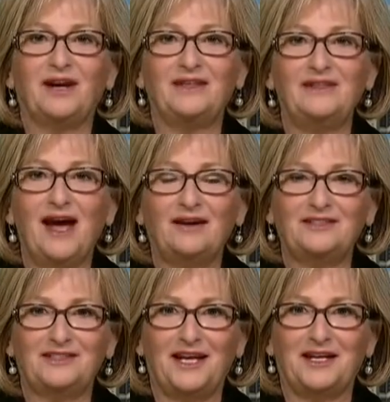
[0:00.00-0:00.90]
now
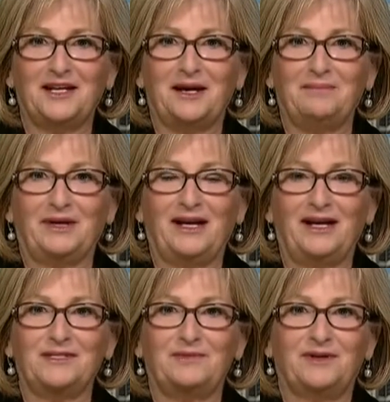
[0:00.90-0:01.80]
to take it up
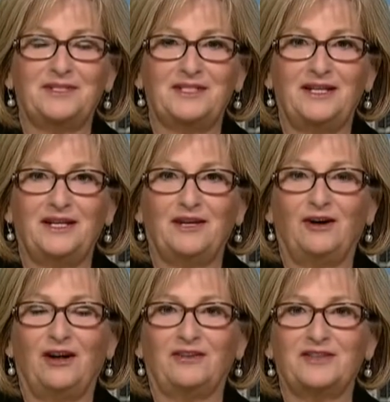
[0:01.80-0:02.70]
because we're seeing
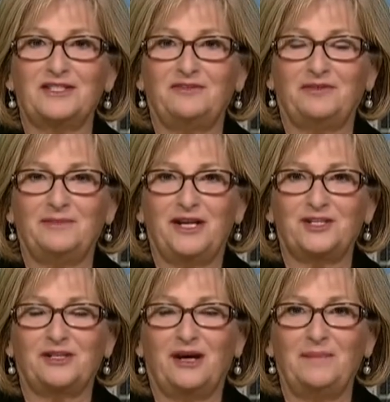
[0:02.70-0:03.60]
all of this
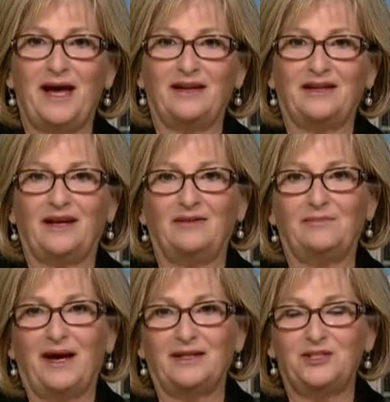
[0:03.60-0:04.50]
information come out again
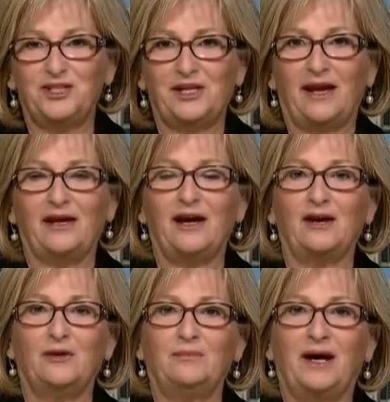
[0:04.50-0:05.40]
by the
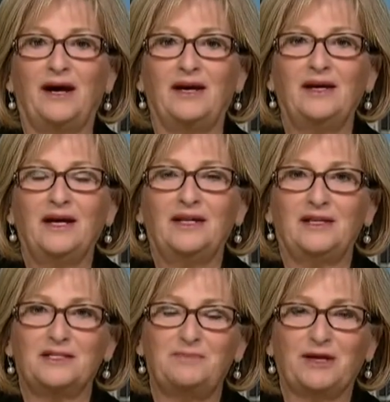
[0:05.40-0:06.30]
GAO, right, by
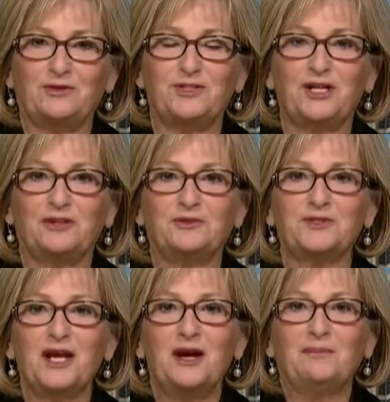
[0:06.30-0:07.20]
the Inspector
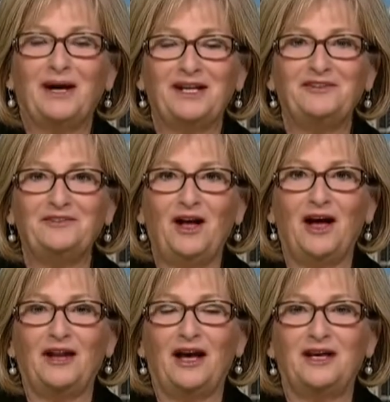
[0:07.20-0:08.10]
Generals. But if
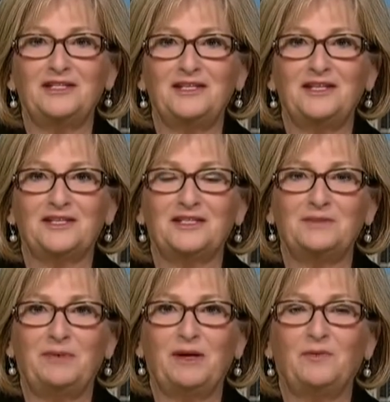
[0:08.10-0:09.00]
not, I see this as
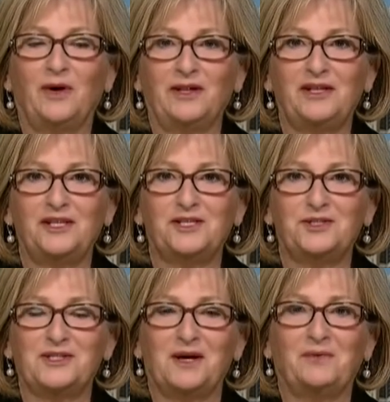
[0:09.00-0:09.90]
being one of the
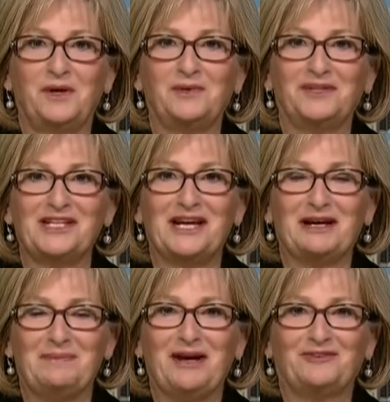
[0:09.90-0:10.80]
issues that we will take
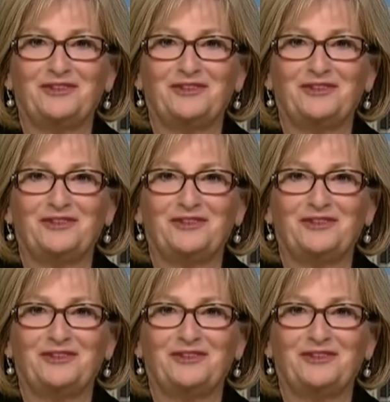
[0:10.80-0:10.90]
up after the